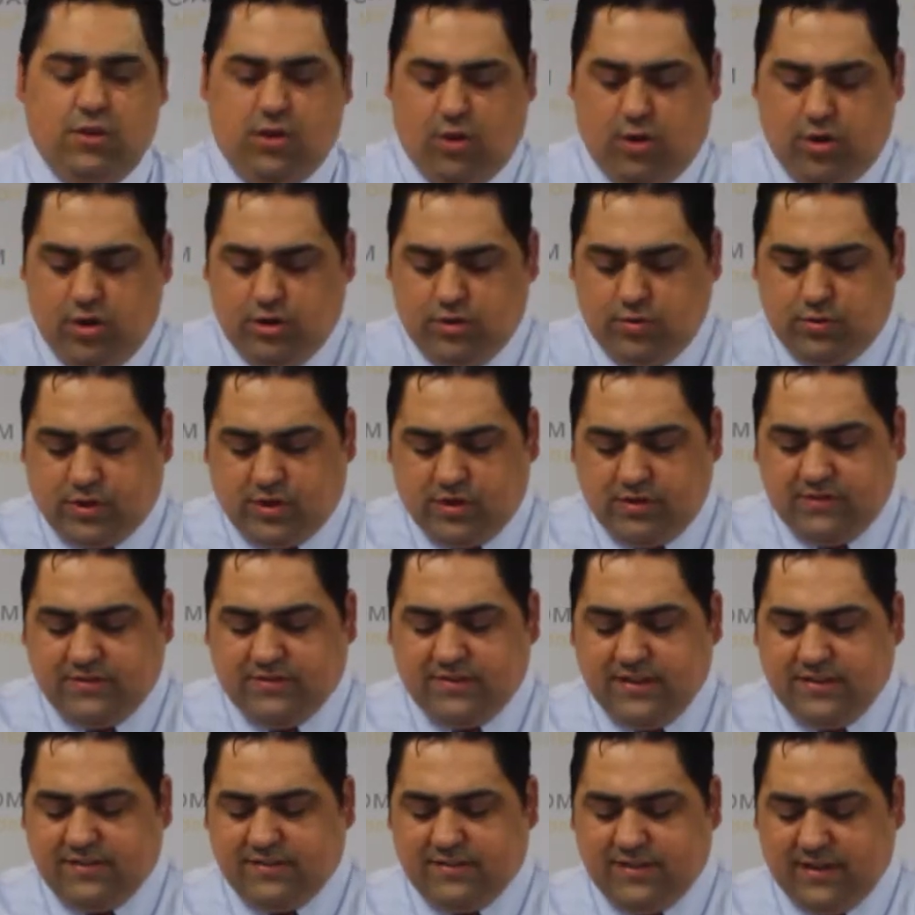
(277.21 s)
Are you
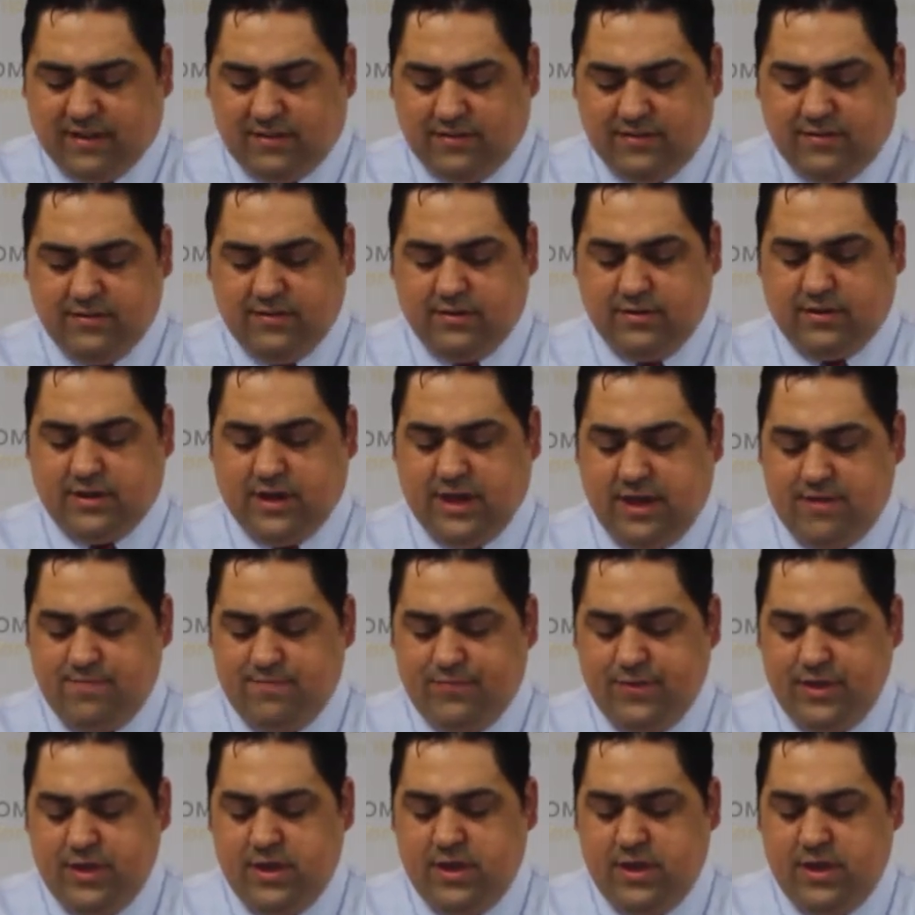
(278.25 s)
consistent? Okay.